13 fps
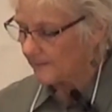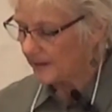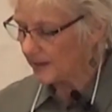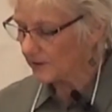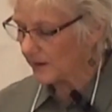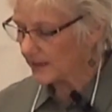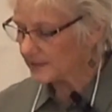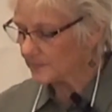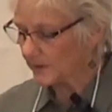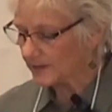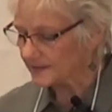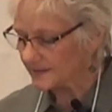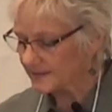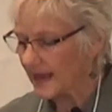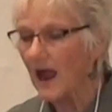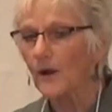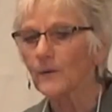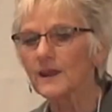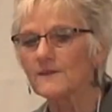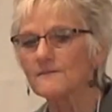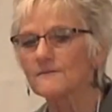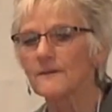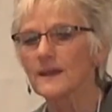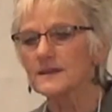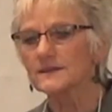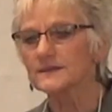Peter expresses how he
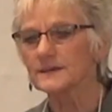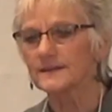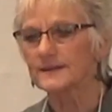faced